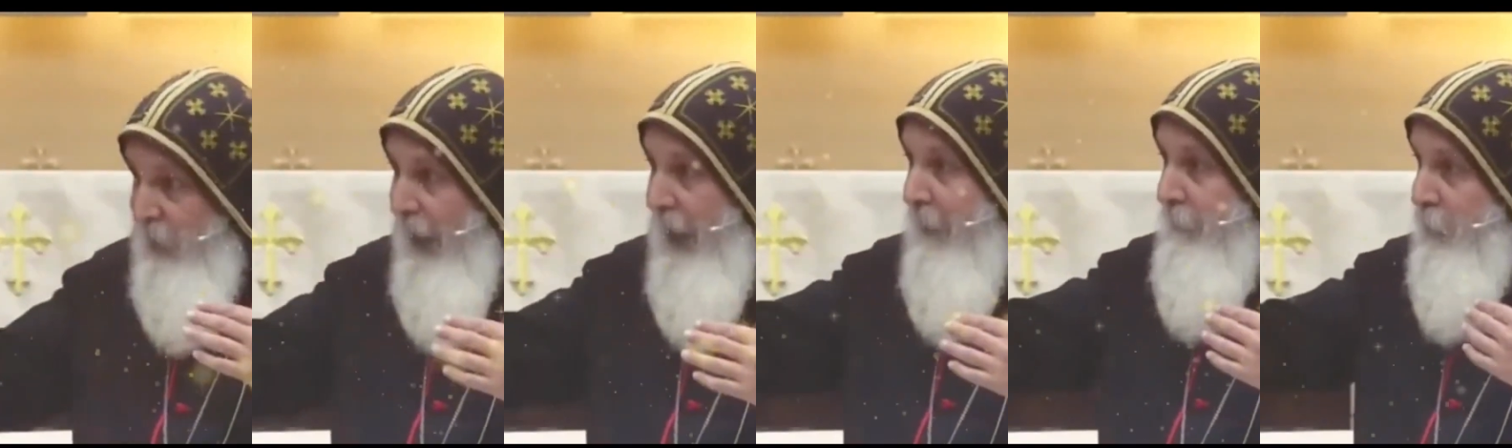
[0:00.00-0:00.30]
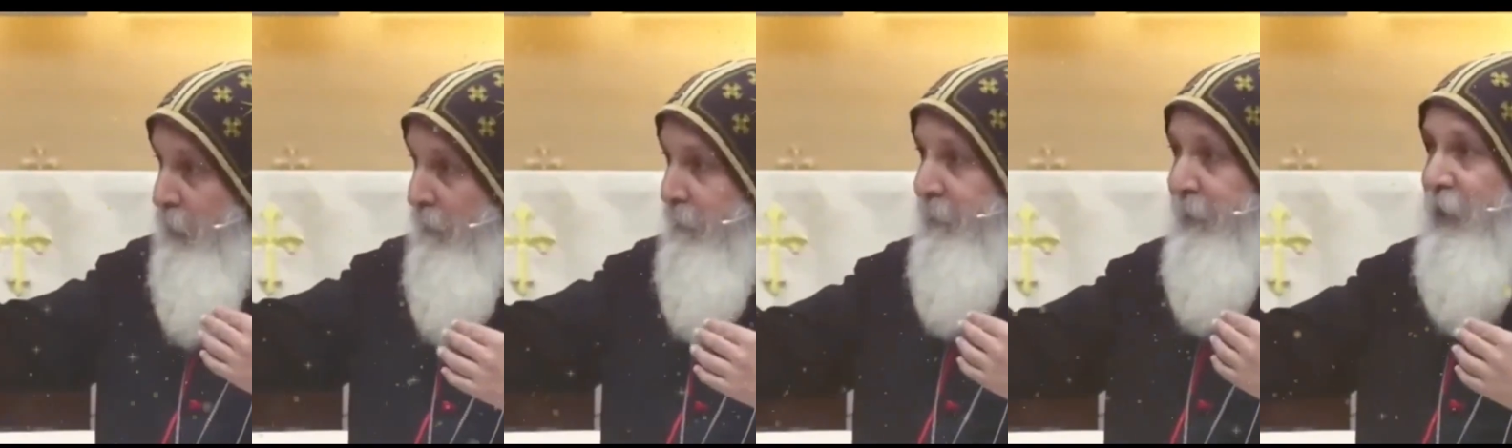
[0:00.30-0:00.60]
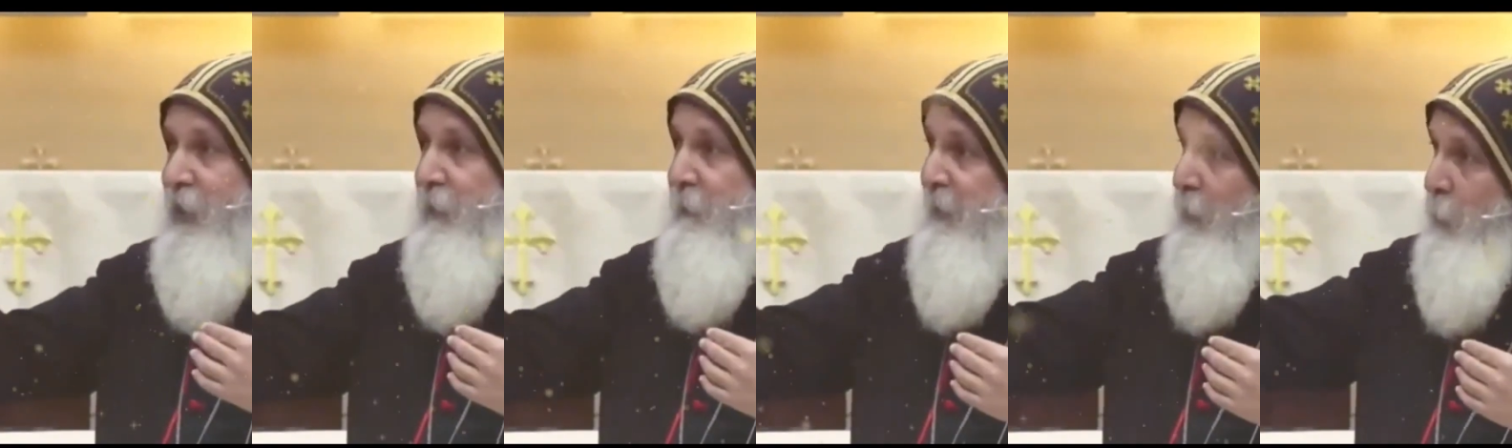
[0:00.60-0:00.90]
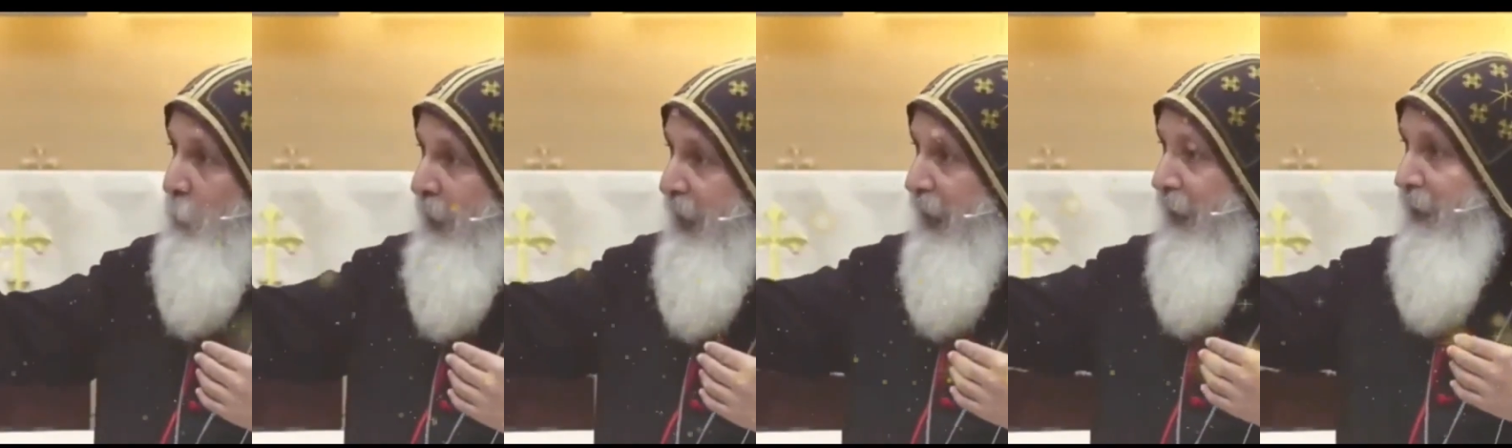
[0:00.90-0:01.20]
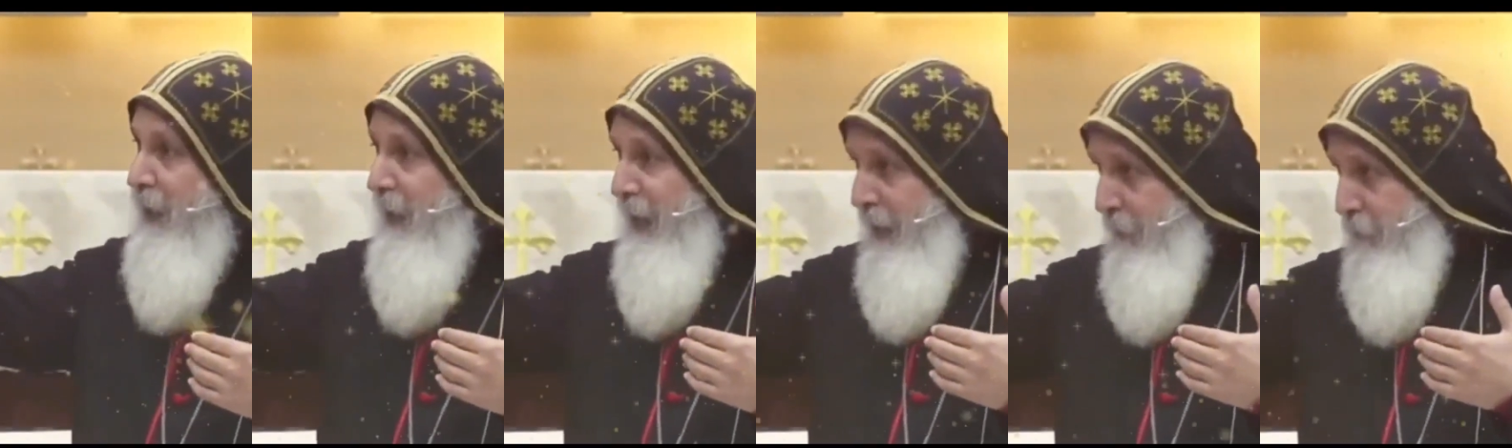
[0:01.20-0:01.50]
time difference
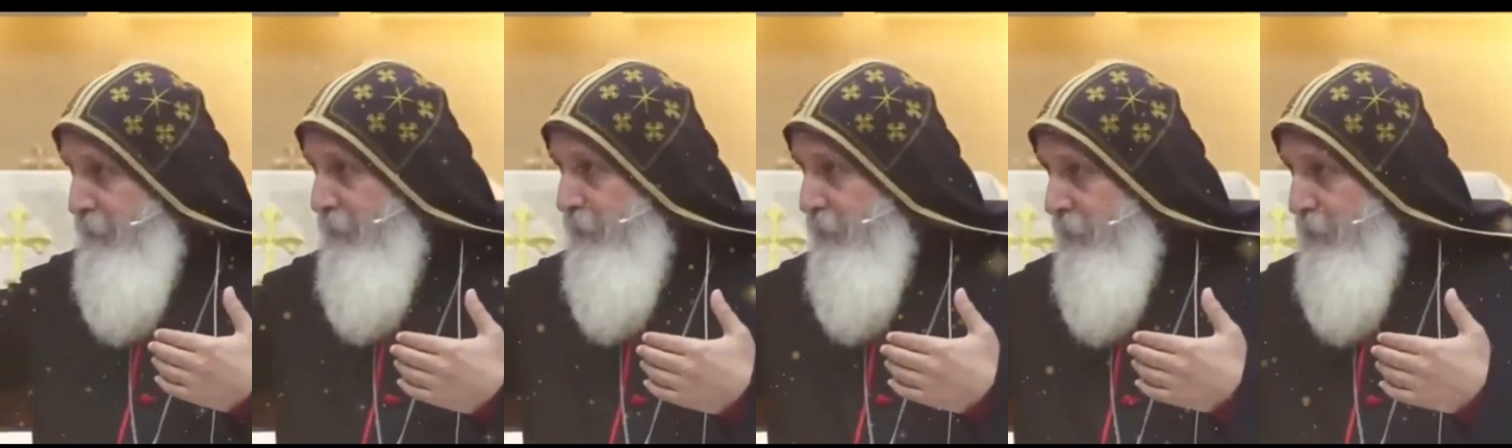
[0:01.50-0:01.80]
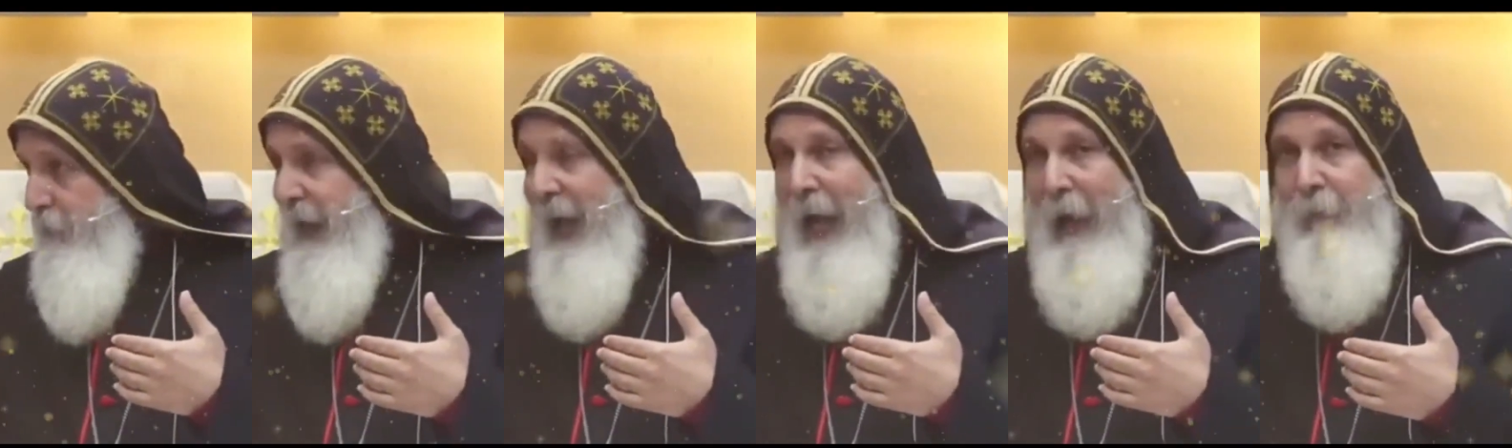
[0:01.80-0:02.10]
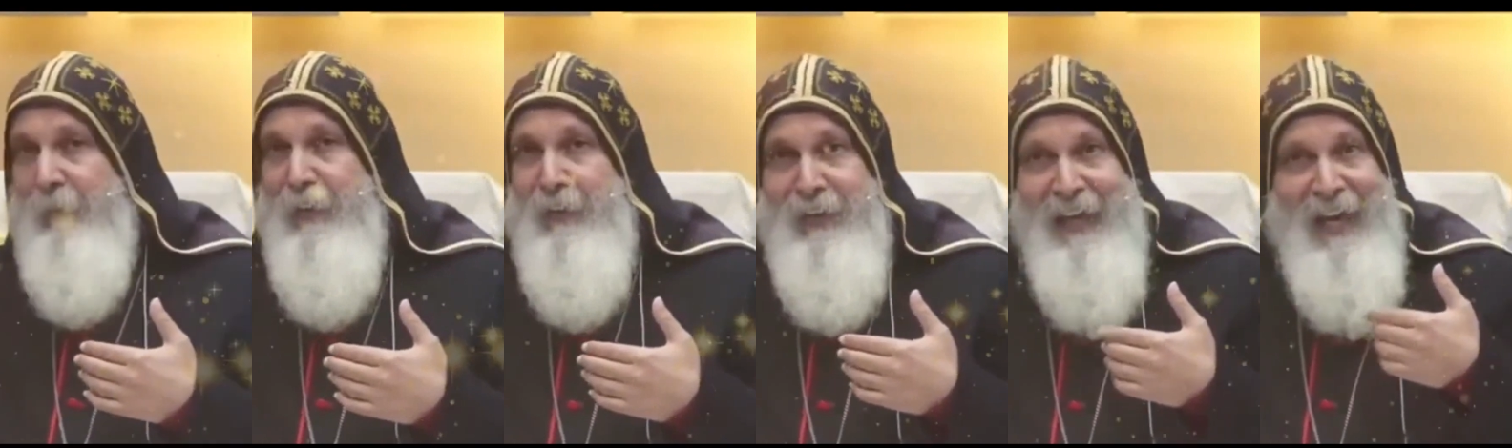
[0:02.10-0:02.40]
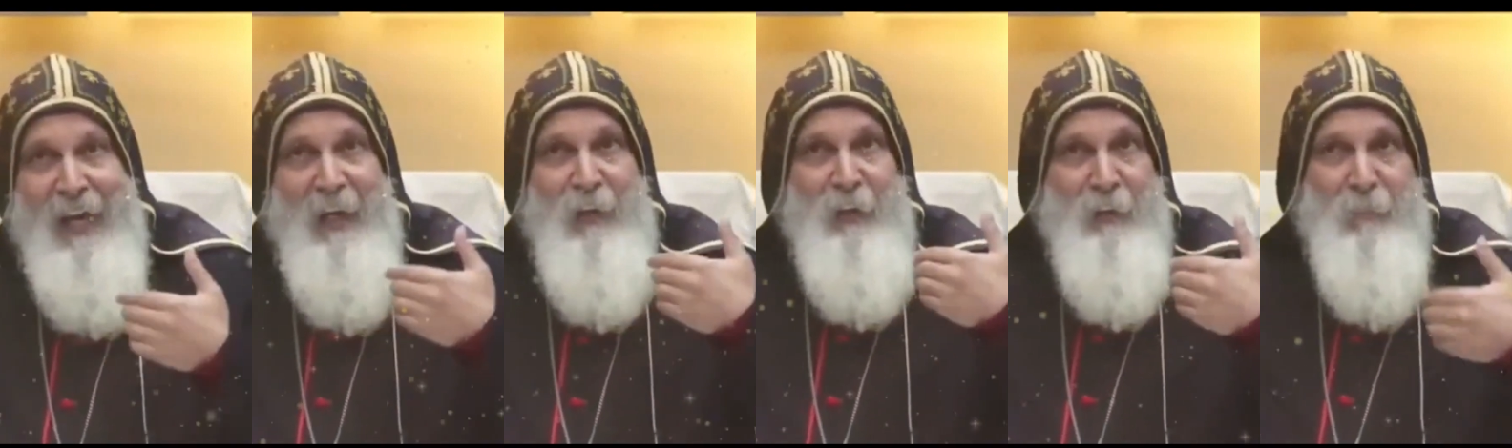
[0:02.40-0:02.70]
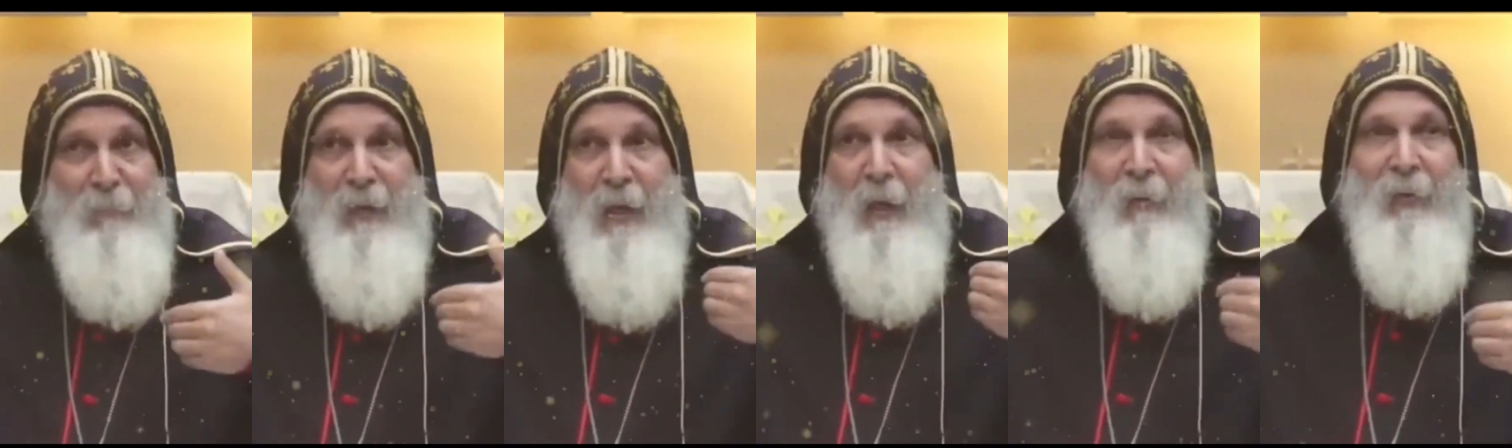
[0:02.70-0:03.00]
between Aaron
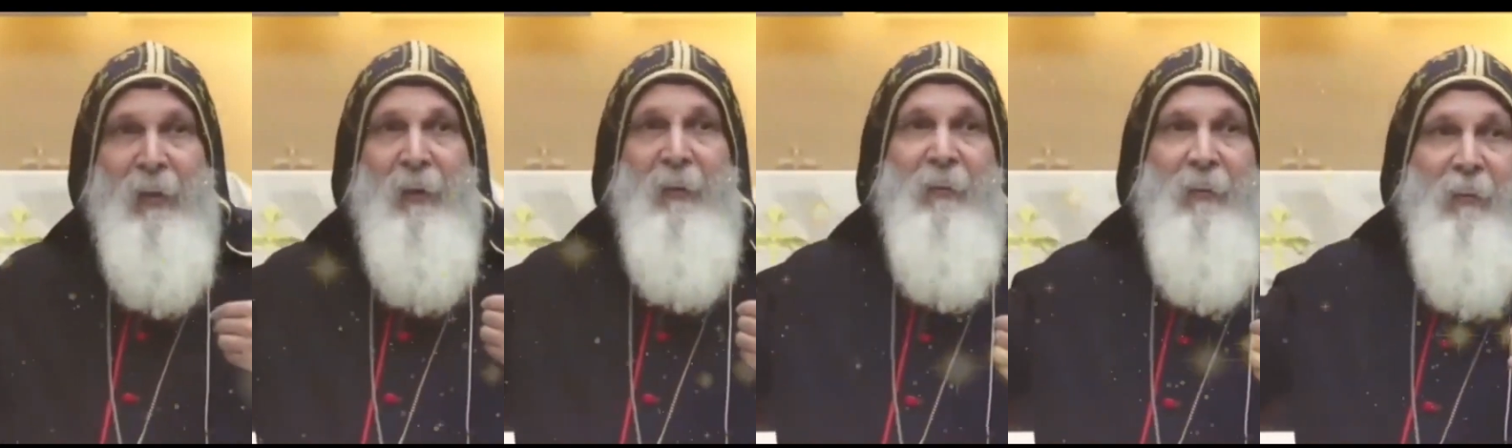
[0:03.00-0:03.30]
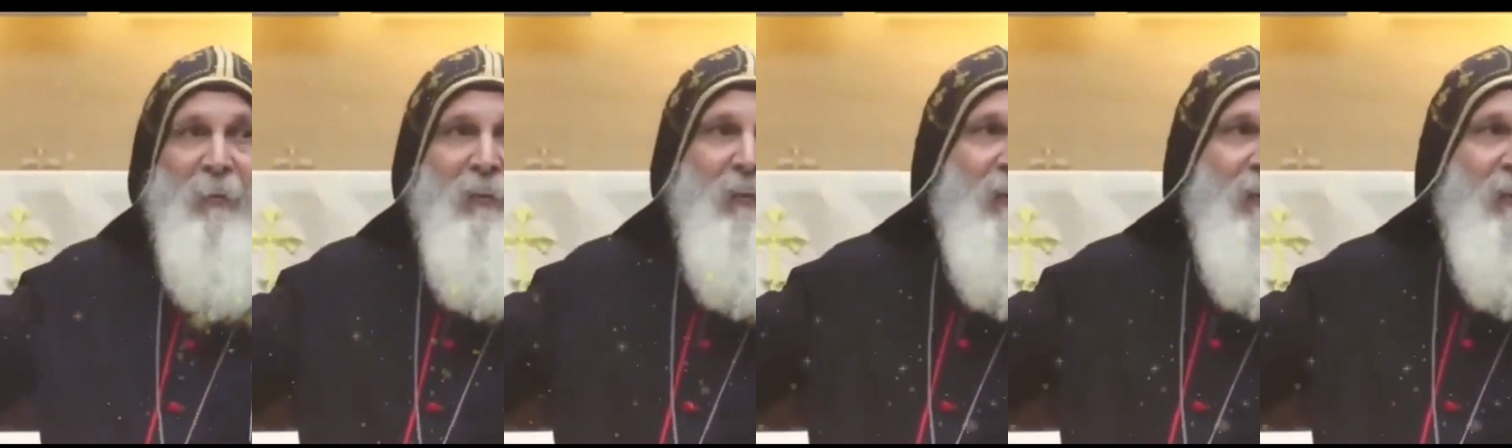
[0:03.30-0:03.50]
and Mary?